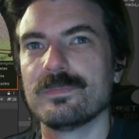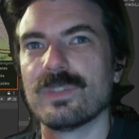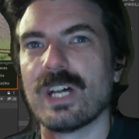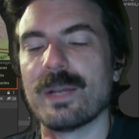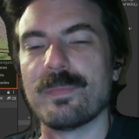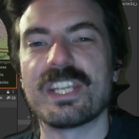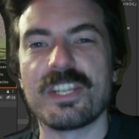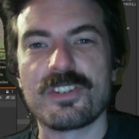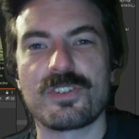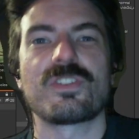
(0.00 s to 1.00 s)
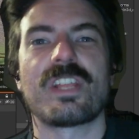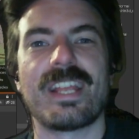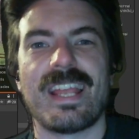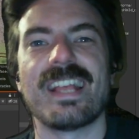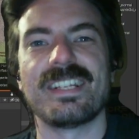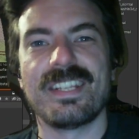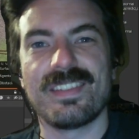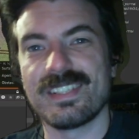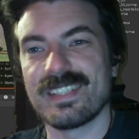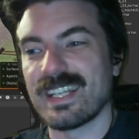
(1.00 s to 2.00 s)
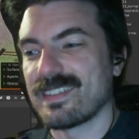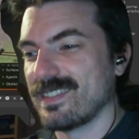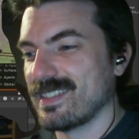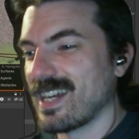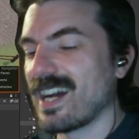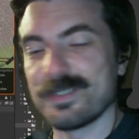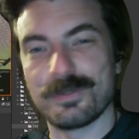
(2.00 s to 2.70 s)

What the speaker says: I'm making sure that anything that's not